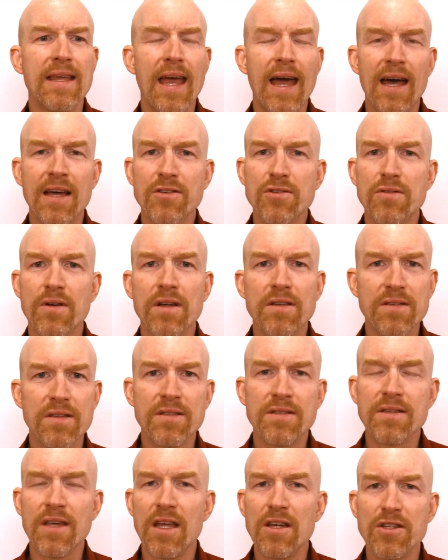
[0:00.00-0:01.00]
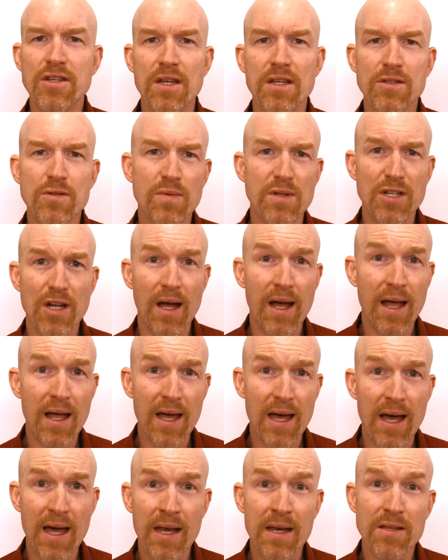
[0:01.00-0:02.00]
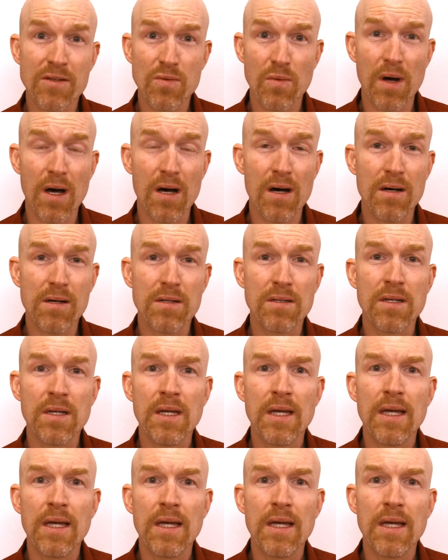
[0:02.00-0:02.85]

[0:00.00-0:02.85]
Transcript: gastric sensations, which I had as well,